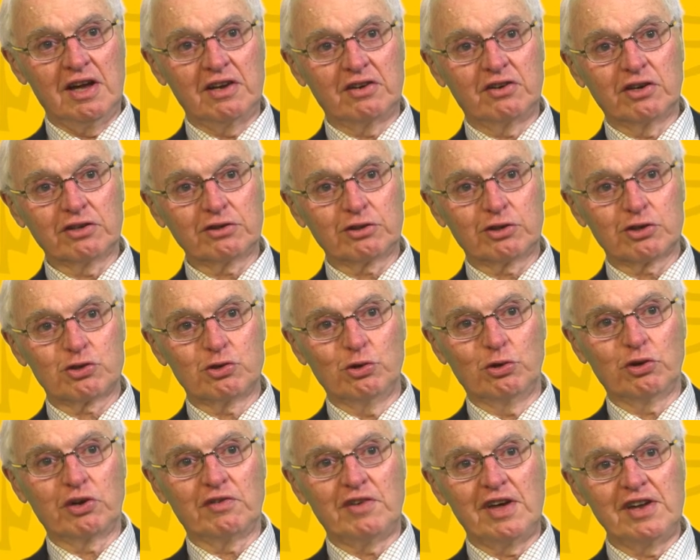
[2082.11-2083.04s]
got the
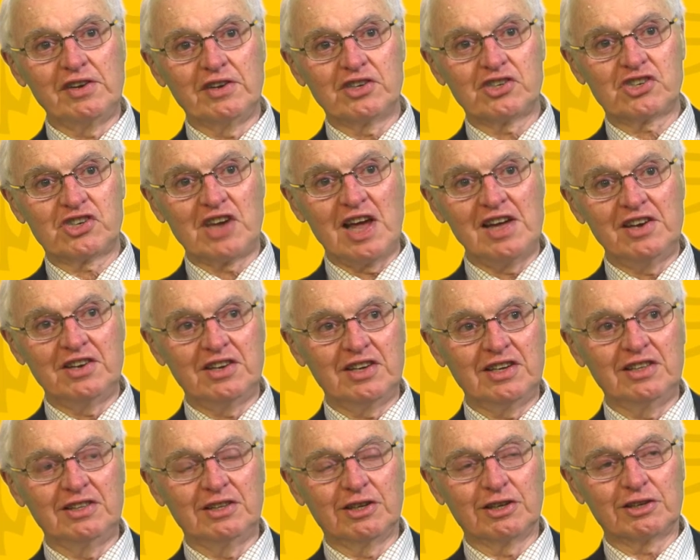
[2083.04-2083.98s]
sort of
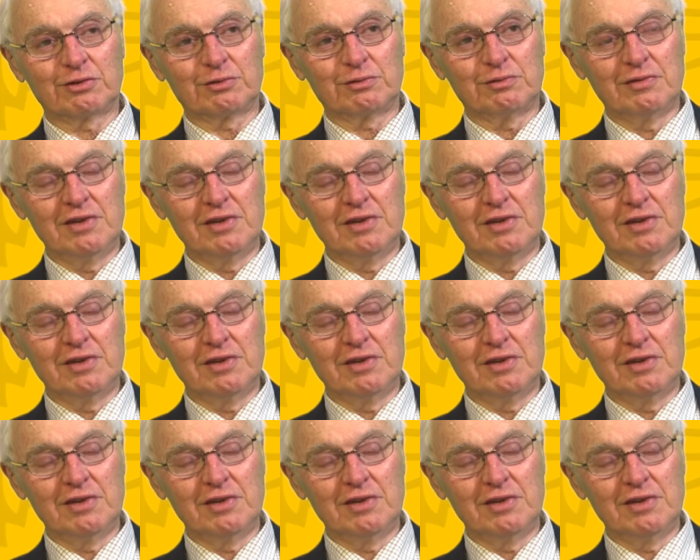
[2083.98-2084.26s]
understanding that